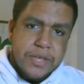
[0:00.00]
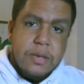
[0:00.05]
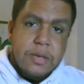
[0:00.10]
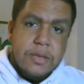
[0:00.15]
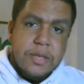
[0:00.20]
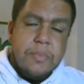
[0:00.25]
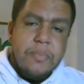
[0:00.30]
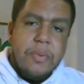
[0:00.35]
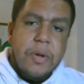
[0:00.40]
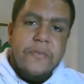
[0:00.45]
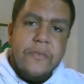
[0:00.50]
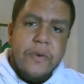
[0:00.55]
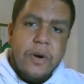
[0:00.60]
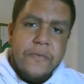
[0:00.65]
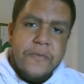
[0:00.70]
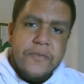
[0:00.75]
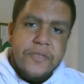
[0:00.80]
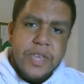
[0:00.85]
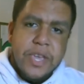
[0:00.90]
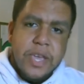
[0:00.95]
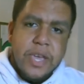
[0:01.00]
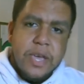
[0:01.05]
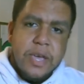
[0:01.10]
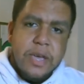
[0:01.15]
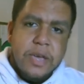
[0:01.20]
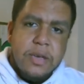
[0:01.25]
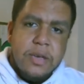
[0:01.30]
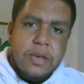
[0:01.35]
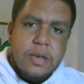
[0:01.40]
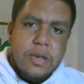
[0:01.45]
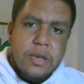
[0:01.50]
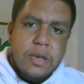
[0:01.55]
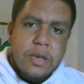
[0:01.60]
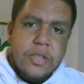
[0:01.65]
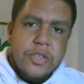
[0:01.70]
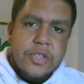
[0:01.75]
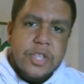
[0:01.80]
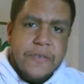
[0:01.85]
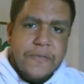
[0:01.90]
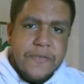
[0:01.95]
They both offer their
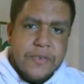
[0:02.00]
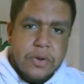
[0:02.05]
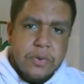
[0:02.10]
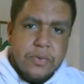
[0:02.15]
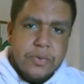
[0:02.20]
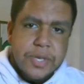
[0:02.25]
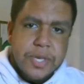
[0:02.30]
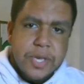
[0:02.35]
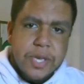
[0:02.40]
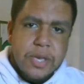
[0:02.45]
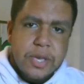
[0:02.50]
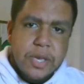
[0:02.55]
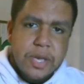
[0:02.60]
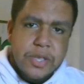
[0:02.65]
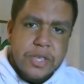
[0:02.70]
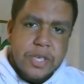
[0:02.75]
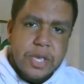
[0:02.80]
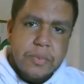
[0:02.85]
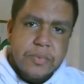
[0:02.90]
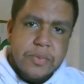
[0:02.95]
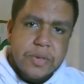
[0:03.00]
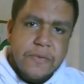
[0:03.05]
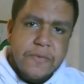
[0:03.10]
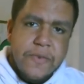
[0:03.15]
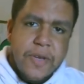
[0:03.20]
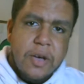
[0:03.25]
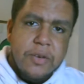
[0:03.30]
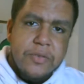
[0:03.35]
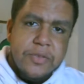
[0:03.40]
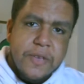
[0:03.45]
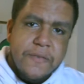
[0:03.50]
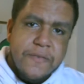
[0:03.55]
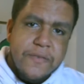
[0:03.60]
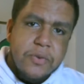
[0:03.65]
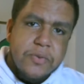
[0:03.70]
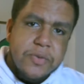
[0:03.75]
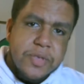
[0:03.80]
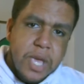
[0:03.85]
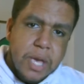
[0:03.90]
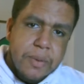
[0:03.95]
difficulty in terms of how
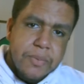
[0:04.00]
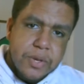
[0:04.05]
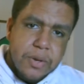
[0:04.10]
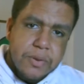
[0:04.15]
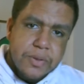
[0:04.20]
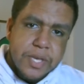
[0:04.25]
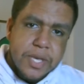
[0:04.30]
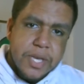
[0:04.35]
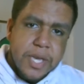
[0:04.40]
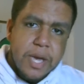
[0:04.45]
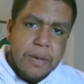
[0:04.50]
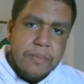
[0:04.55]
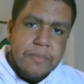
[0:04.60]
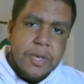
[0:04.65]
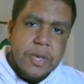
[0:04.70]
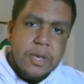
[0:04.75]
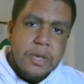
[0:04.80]
difficult the game is going to get.